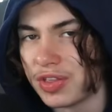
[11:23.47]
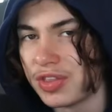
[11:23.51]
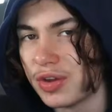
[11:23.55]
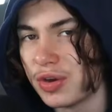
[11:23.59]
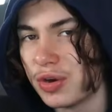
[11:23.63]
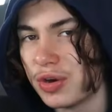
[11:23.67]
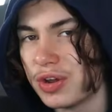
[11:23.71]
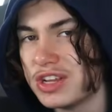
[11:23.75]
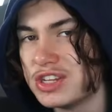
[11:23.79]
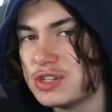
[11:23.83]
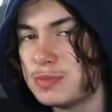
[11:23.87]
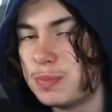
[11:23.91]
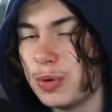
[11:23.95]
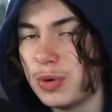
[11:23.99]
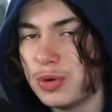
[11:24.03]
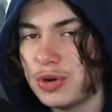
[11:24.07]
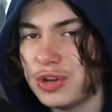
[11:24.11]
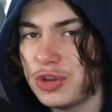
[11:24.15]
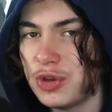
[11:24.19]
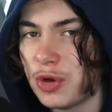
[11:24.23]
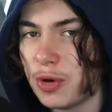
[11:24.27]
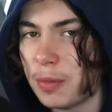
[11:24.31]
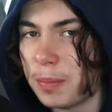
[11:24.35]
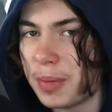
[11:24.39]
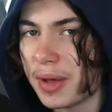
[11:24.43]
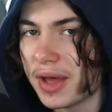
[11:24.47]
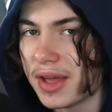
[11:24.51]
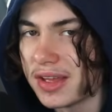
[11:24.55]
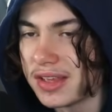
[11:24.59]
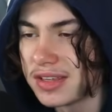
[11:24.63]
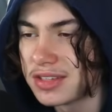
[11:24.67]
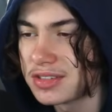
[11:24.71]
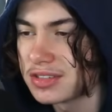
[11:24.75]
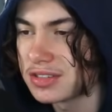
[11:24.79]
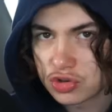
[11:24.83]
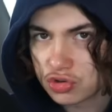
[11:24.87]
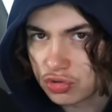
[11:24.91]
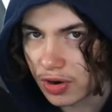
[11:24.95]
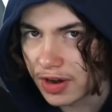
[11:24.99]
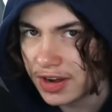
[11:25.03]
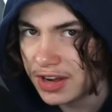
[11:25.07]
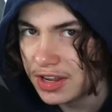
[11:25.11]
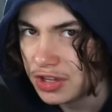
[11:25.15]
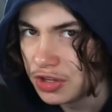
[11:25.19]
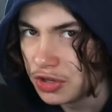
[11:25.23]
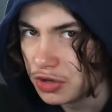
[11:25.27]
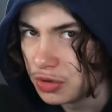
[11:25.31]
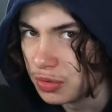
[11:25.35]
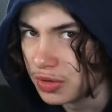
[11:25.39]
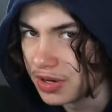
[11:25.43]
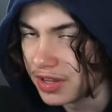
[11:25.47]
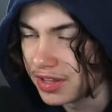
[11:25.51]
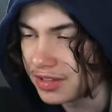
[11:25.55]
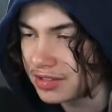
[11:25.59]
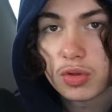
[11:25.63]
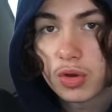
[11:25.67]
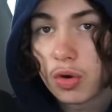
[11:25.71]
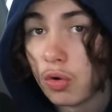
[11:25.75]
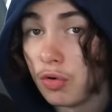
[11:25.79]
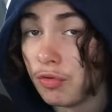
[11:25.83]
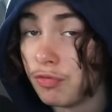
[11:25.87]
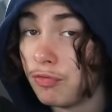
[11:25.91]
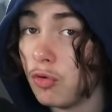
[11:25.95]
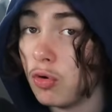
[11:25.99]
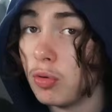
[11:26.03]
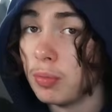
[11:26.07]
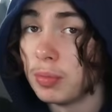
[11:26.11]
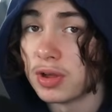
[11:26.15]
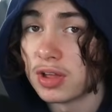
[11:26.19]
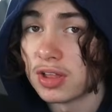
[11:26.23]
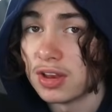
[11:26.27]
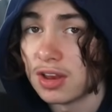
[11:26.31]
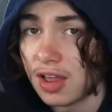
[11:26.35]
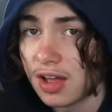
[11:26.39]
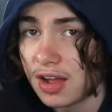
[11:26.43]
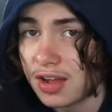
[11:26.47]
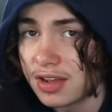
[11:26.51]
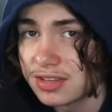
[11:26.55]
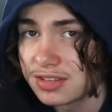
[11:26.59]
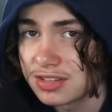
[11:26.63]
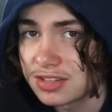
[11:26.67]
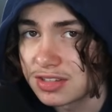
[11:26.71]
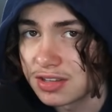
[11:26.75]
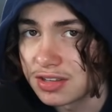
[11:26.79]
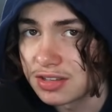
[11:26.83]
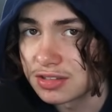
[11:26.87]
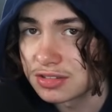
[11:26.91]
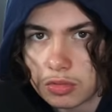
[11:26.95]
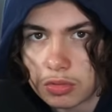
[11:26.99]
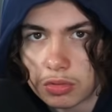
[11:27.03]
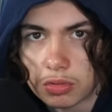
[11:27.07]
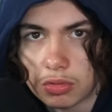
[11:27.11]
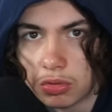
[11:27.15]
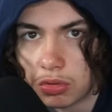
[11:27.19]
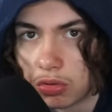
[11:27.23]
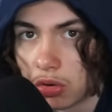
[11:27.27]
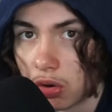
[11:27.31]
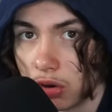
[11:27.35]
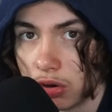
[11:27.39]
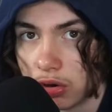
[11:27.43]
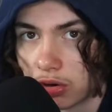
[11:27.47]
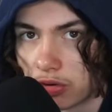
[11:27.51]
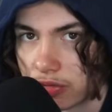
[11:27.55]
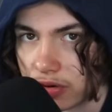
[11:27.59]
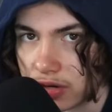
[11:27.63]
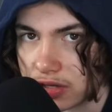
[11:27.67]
or not it's building your base, training units, or forming alliances, or conquering